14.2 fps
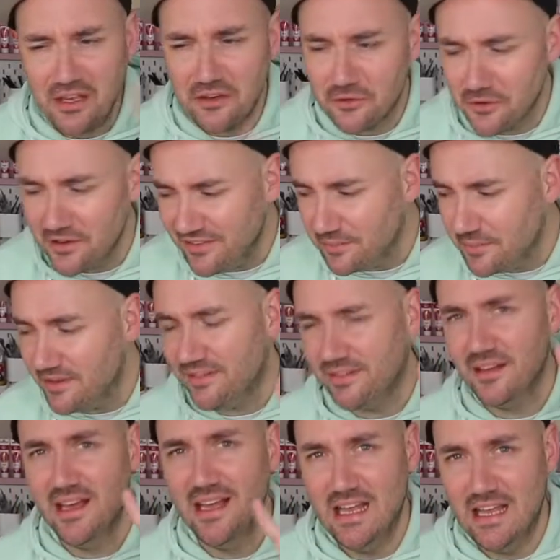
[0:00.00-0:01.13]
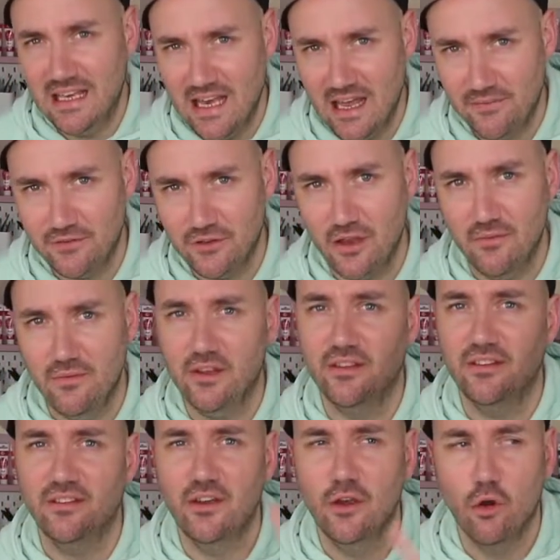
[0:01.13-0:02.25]
Christmas
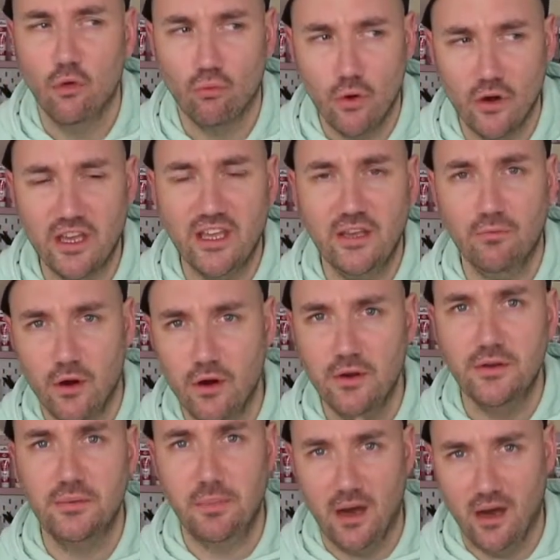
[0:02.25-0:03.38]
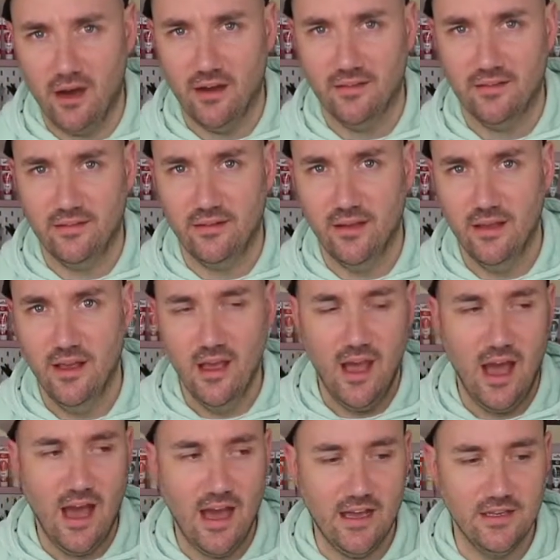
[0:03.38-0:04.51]
Leftovers Rocky Road Bars.
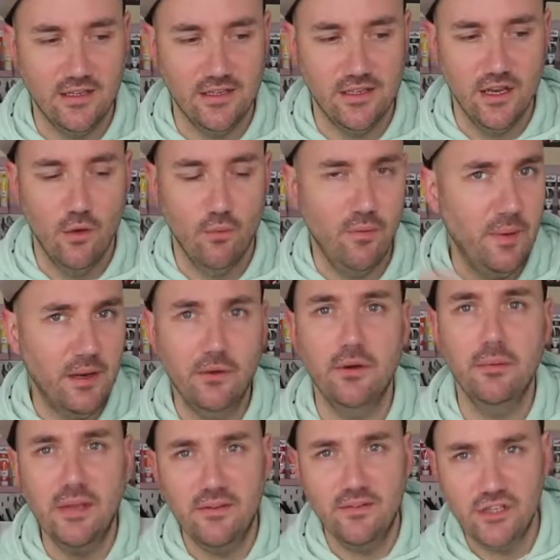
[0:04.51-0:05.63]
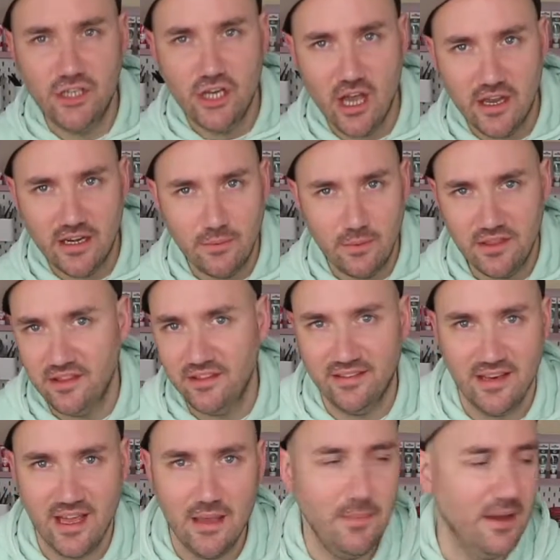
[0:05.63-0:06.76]
And we've been on a bit of a journey with this
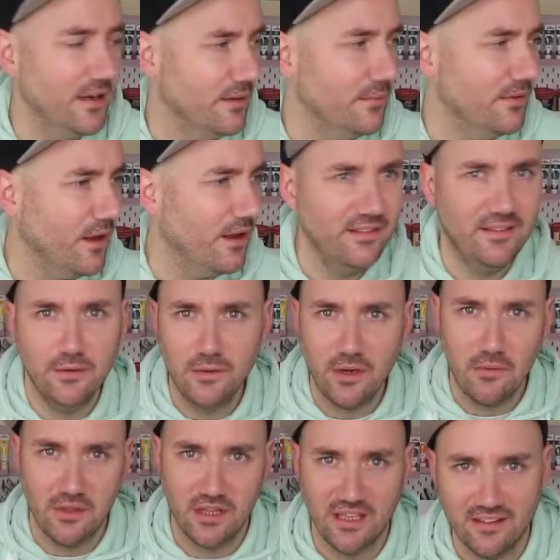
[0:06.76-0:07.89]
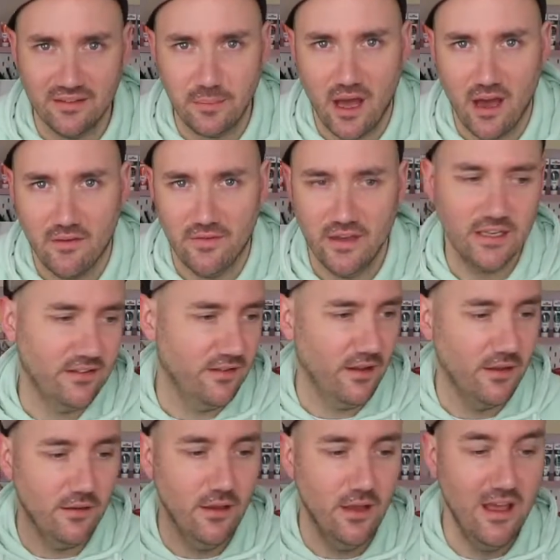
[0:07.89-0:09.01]
name, and I still don't think it's perfect, so
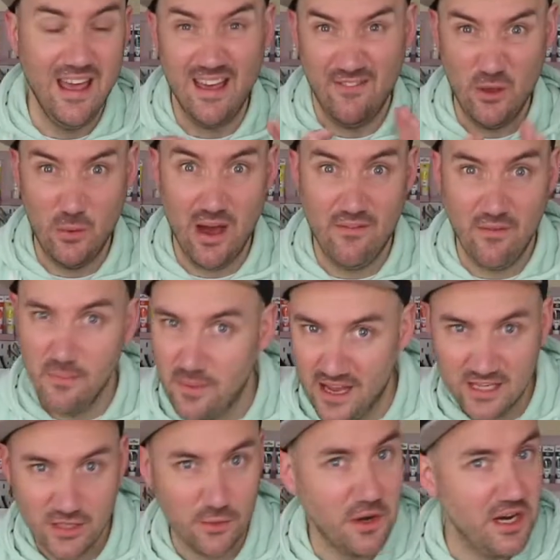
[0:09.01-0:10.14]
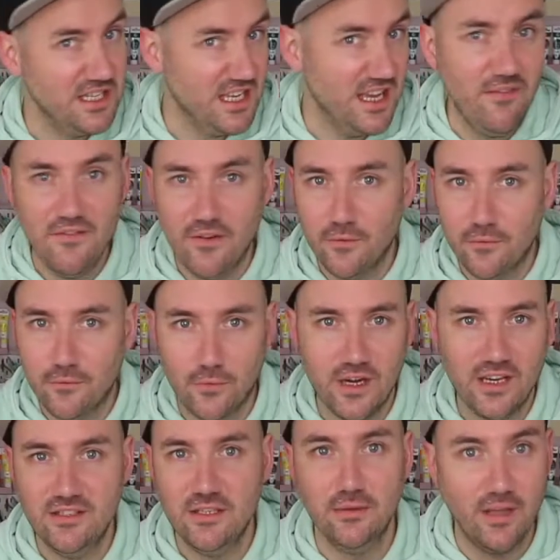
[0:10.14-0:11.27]
if you have a better idea, feel
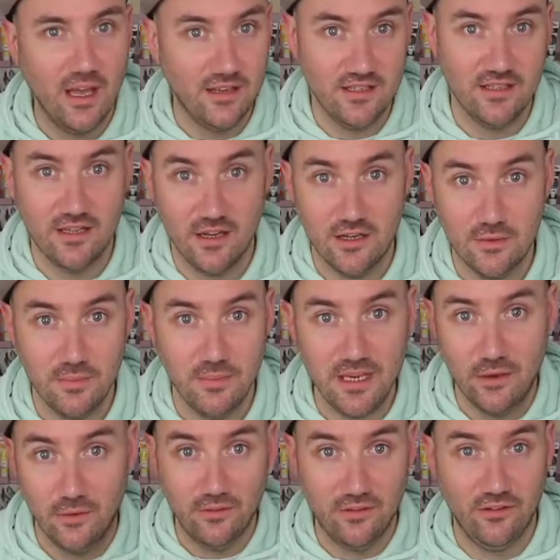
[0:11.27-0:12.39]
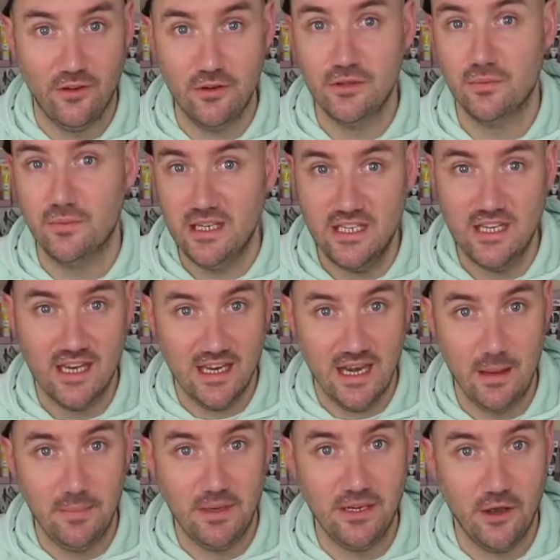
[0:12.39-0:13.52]
free to get in touch with me on social media and
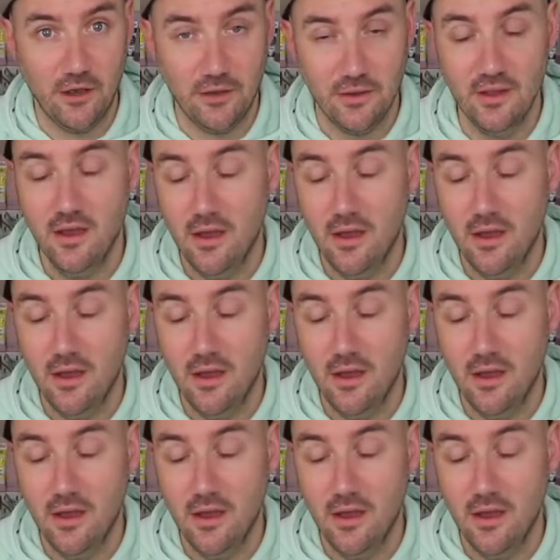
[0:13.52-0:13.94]
let me know.